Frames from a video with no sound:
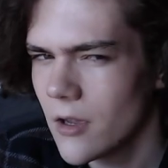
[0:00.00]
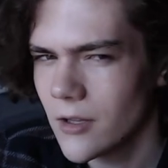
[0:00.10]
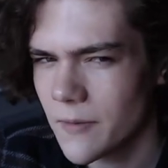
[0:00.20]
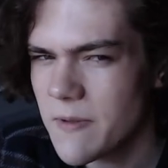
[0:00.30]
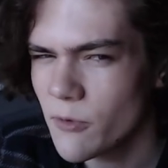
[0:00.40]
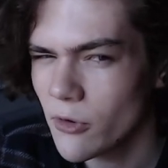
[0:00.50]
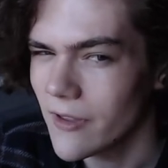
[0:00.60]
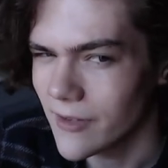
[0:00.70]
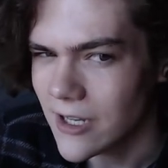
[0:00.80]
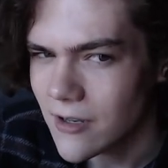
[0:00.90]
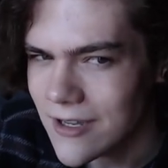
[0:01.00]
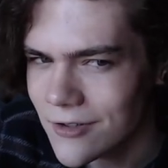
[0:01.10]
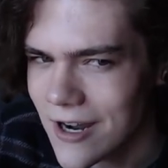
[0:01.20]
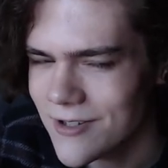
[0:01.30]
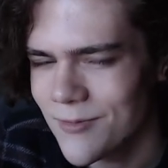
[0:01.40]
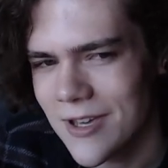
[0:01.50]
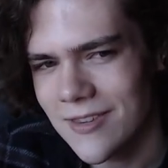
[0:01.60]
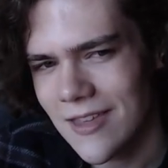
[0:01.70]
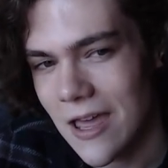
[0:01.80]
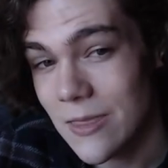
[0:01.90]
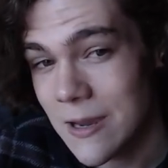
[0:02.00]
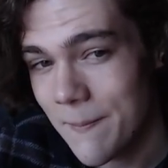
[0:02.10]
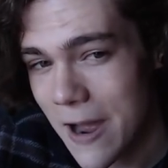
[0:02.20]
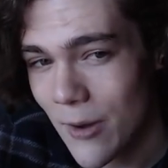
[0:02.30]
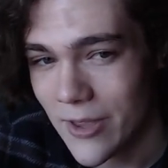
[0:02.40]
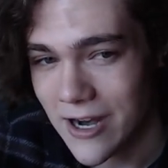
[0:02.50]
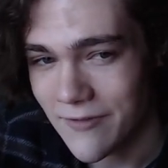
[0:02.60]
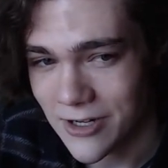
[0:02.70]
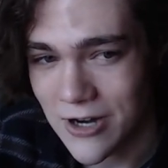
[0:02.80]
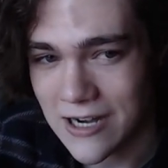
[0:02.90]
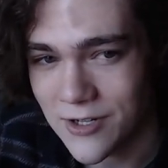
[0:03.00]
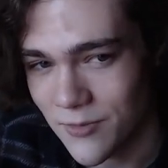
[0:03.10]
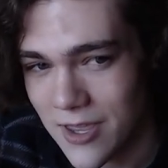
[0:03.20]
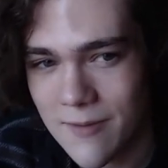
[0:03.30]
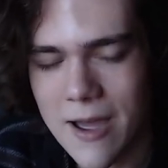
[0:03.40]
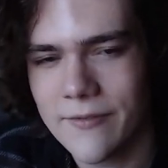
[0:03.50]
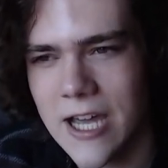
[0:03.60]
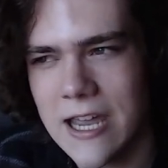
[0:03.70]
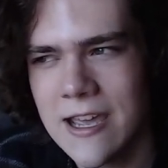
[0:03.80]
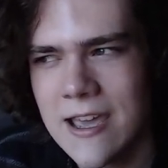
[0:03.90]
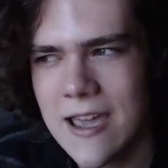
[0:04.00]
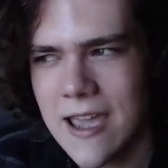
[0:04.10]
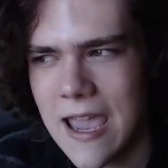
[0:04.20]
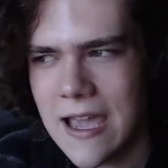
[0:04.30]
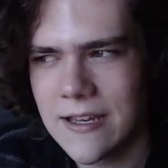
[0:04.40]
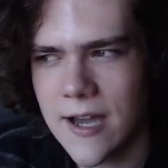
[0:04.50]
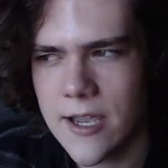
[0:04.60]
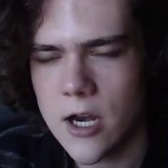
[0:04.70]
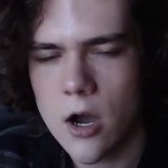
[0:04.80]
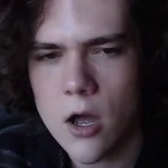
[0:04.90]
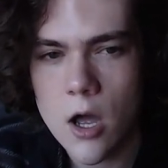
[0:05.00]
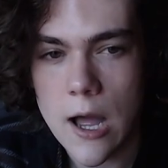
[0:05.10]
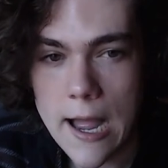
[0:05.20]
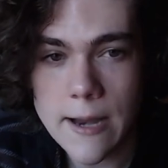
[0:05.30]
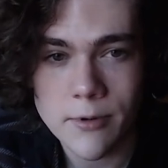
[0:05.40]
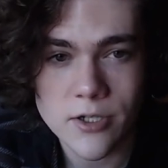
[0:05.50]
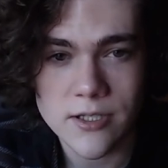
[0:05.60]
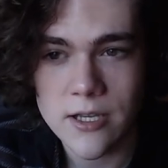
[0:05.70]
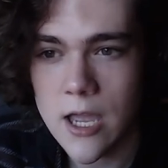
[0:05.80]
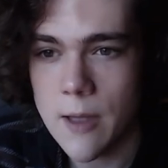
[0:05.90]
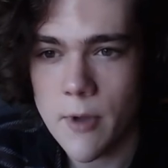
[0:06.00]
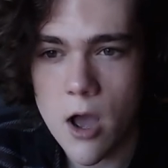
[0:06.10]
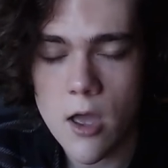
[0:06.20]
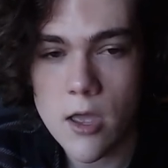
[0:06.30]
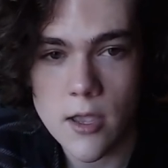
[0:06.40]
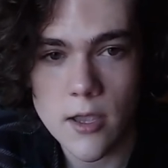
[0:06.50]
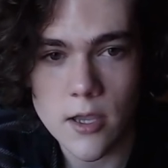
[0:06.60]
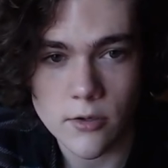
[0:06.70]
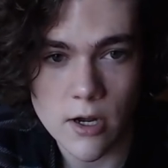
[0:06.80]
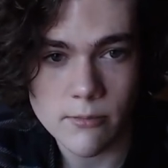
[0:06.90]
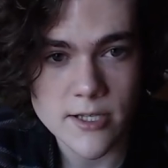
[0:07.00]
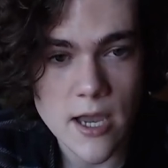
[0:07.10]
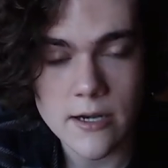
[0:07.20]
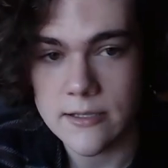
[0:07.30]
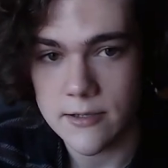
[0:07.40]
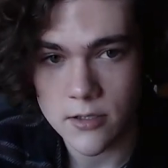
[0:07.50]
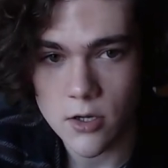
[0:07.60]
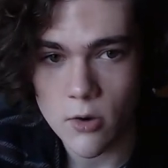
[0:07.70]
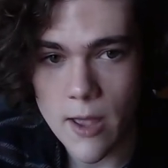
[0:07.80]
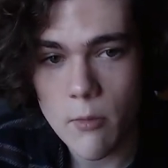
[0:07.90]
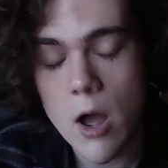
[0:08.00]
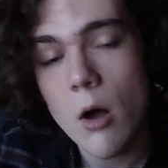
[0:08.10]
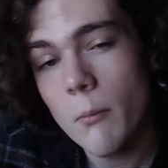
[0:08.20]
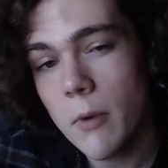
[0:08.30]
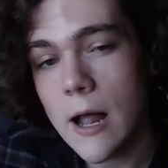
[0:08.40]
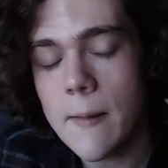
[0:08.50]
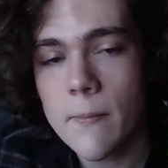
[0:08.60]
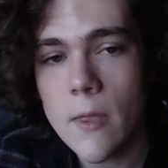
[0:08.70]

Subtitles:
people who I've, interacted with, the amount that I've interacted with him have died. And, I personally am not incredibly sad because I didn't know him that well. But